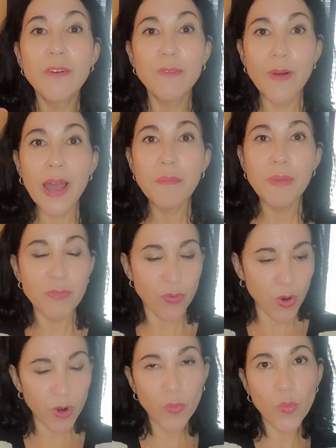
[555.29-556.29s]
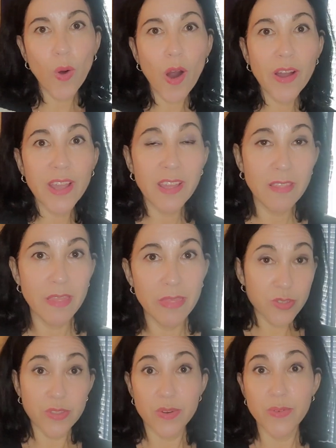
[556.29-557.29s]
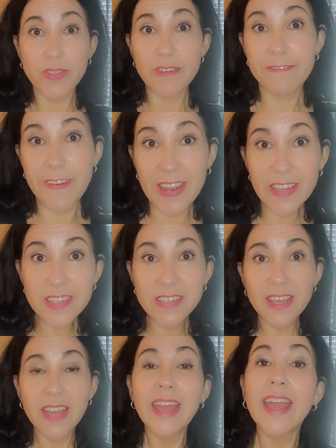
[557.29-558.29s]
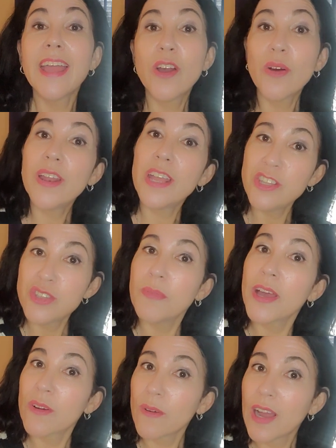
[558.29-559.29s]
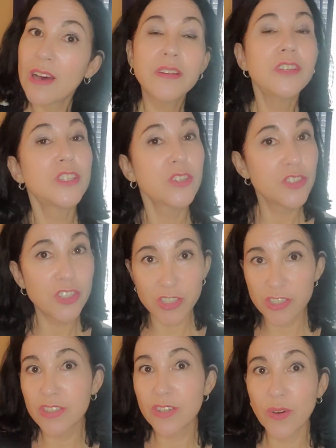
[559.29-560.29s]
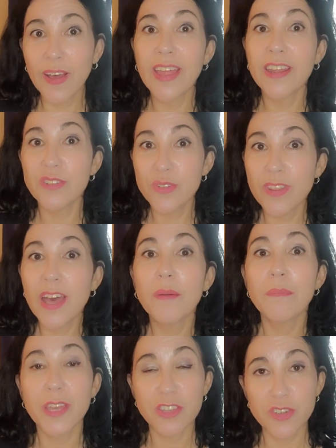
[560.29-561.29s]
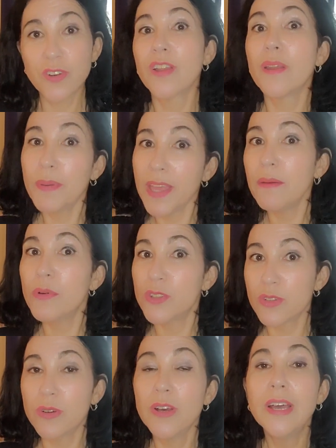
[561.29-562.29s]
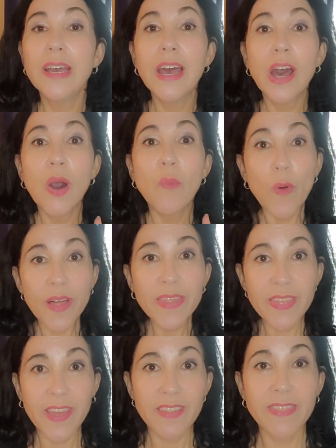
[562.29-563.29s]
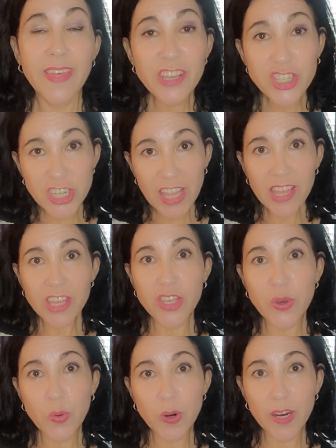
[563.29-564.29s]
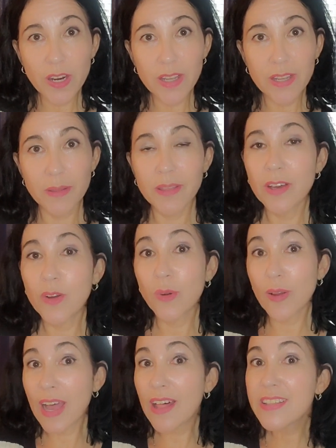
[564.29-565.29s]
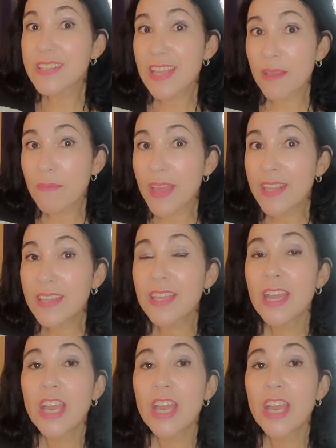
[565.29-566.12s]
right before walking through the fence and going into my corral. So just go ahead and do that because you're going to be able to. One thing, they check your corral segment.